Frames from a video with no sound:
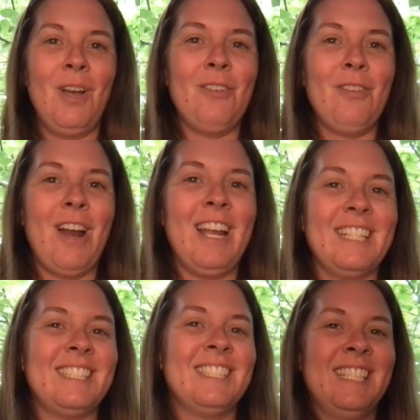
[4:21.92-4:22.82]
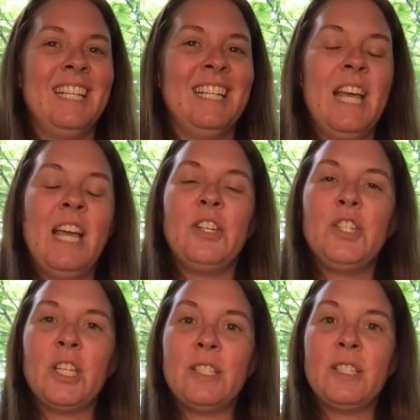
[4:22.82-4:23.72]
All right.
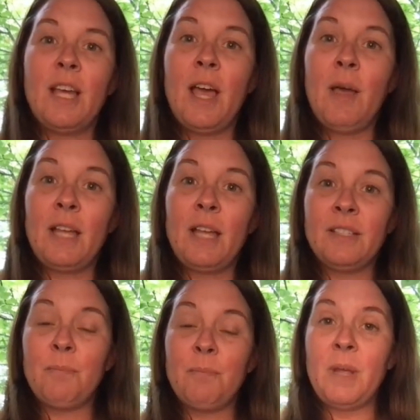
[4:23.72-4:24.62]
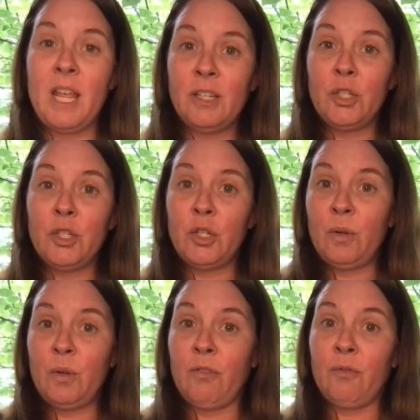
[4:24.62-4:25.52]
Just uh, as a hint
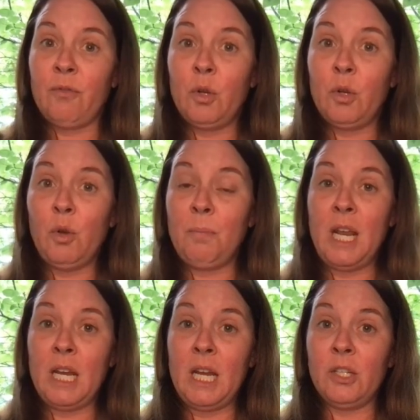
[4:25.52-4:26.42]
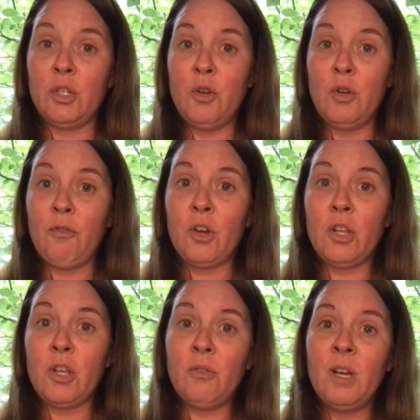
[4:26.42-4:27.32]
too, if Google Meet is new for
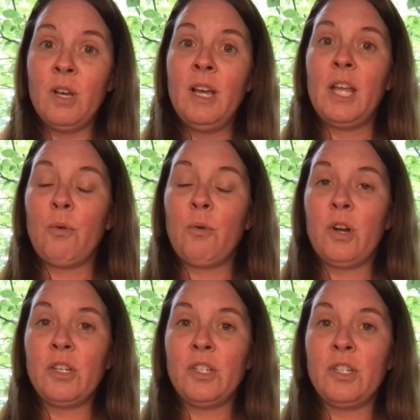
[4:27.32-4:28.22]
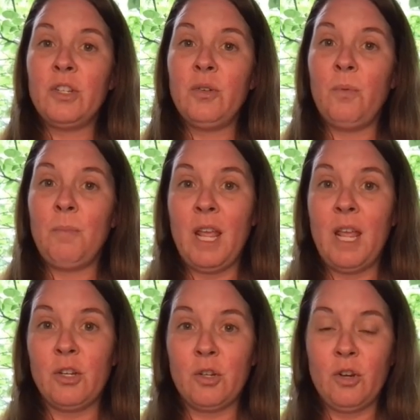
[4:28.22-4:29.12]
you, in order to
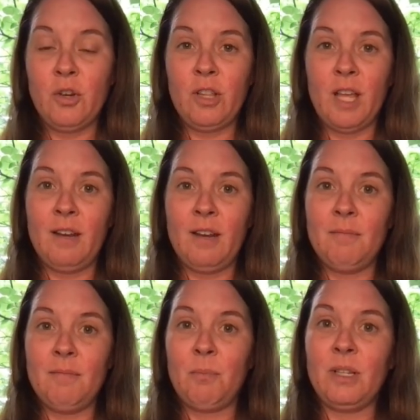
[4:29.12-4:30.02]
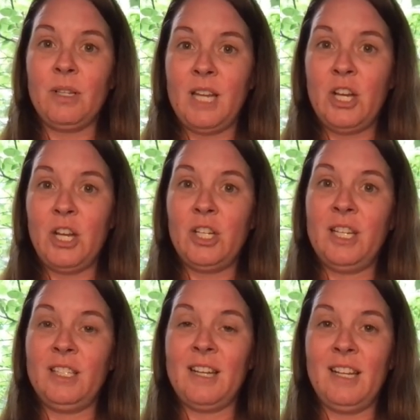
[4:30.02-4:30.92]
make sure that the presentation
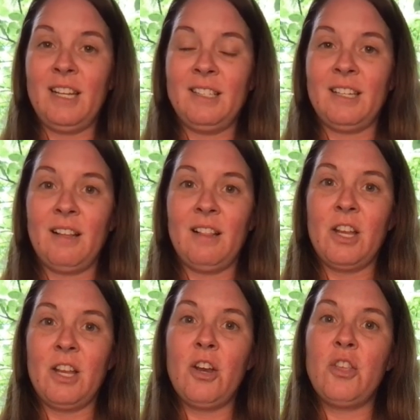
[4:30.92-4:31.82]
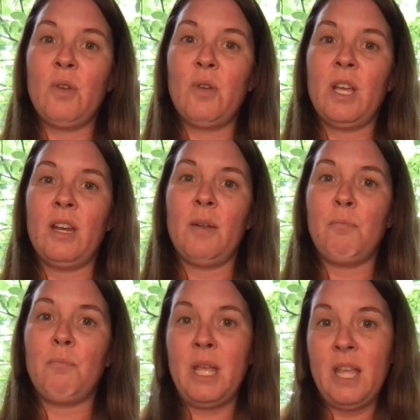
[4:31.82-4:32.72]
is nice and clear, you can
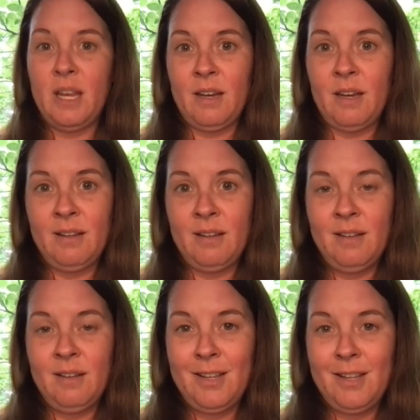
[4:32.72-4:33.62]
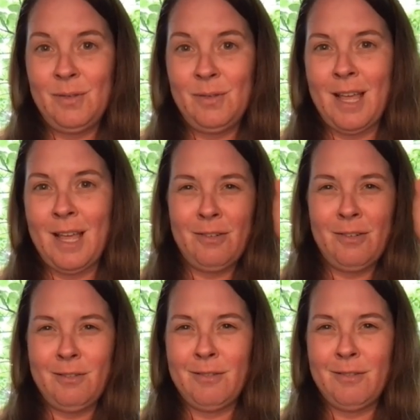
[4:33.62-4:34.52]
pin use that
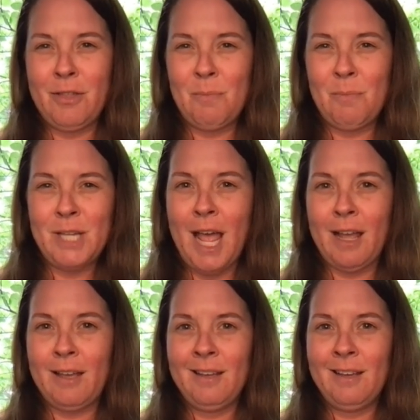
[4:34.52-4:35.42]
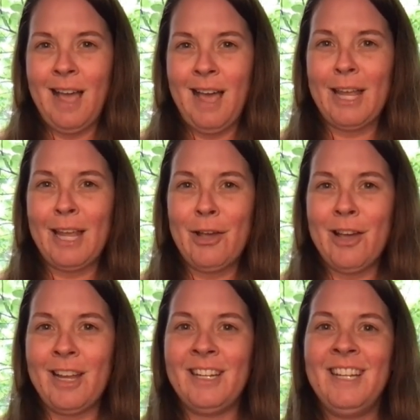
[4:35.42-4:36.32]
little thumbtack
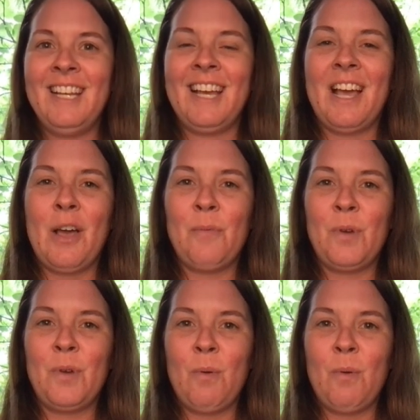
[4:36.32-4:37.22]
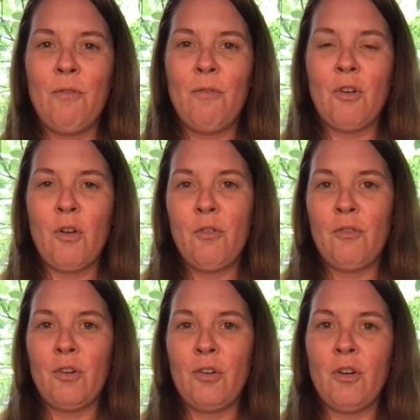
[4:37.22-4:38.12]
icon uh, when you hover
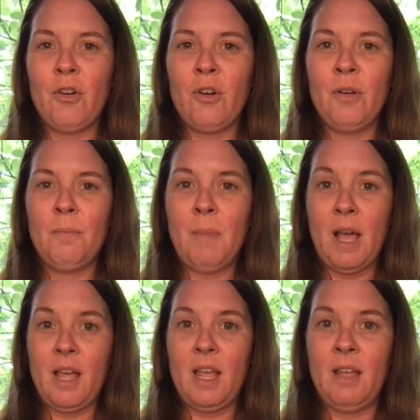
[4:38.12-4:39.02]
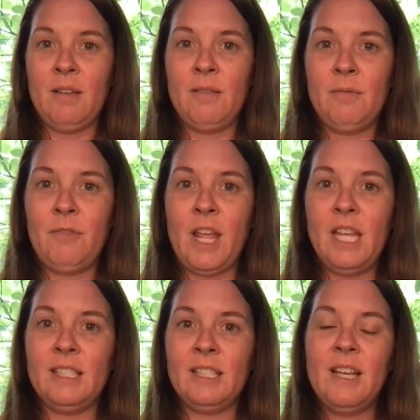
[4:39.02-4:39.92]
over my
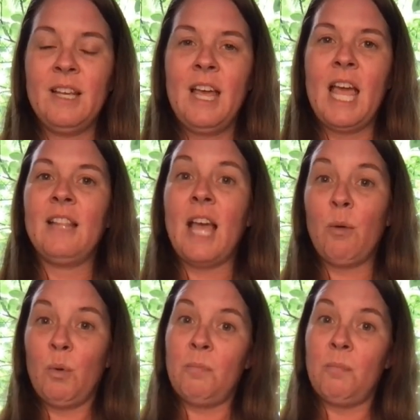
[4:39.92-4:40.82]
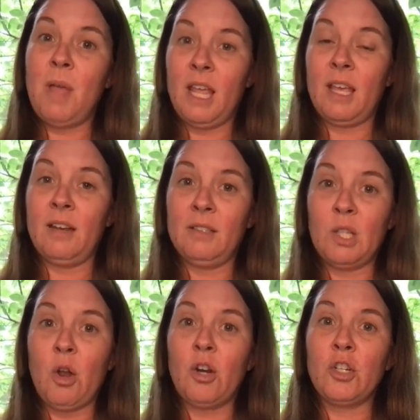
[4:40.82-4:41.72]
face and that will make it
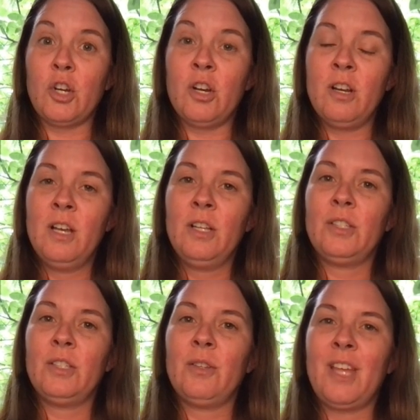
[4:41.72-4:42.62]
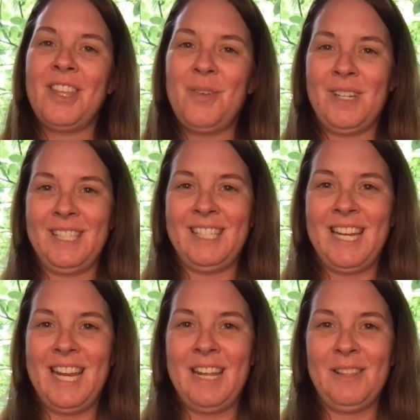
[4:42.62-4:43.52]
larger so that you can
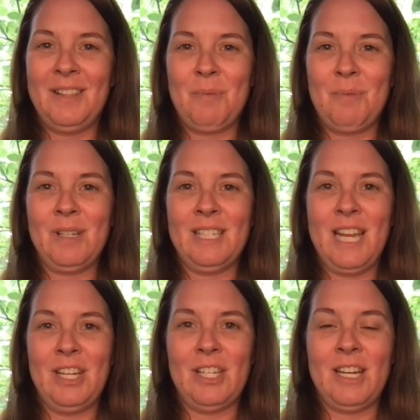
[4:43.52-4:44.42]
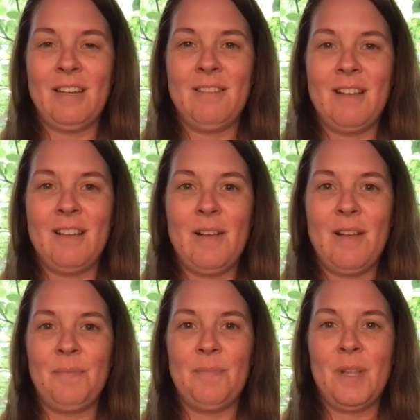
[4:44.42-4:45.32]
see the presentation
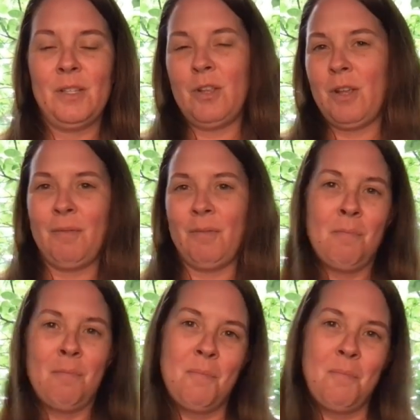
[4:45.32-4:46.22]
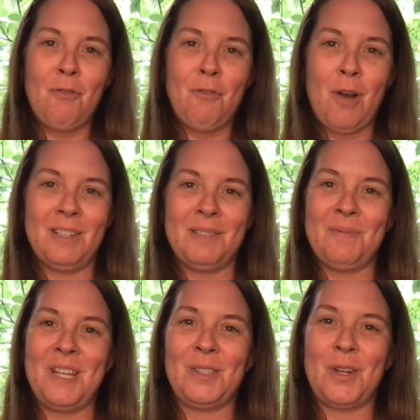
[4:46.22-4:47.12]
um, and so you can move around
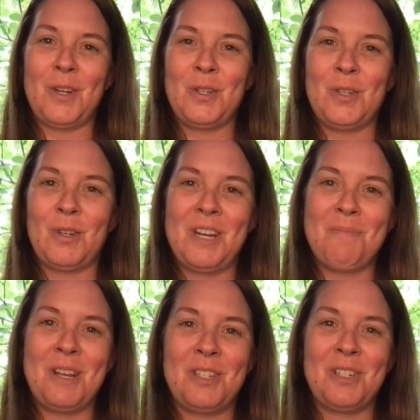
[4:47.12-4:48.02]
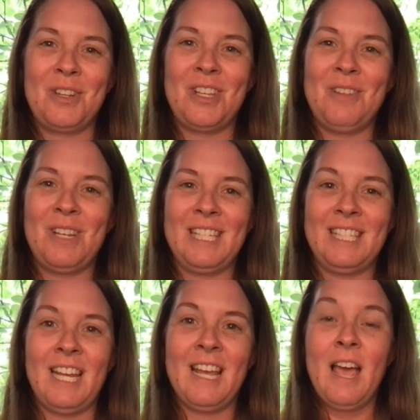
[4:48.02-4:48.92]
some things on your screen to make sure that you can
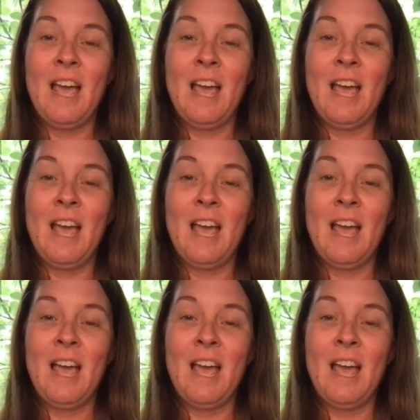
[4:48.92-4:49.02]
see.